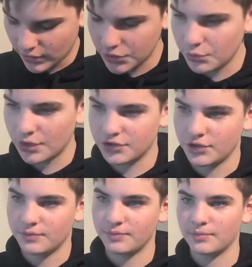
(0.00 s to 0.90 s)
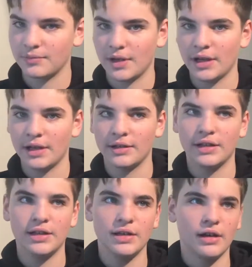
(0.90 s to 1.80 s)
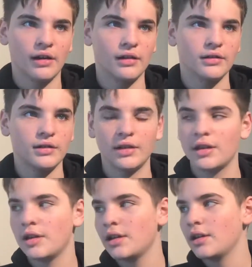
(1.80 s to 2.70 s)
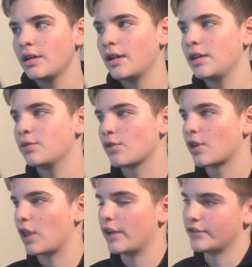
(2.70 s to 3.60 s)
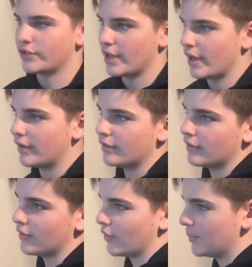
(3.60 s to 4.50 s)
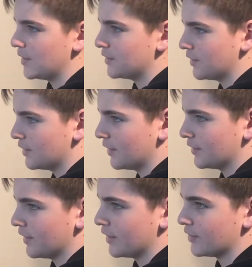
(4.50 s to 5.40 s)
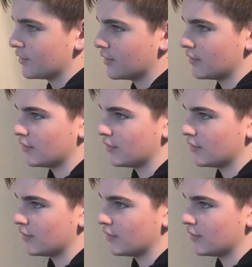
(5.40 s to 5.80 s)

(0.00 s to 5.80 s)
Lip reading: he wasn't, and he realized that the beast didn't exist.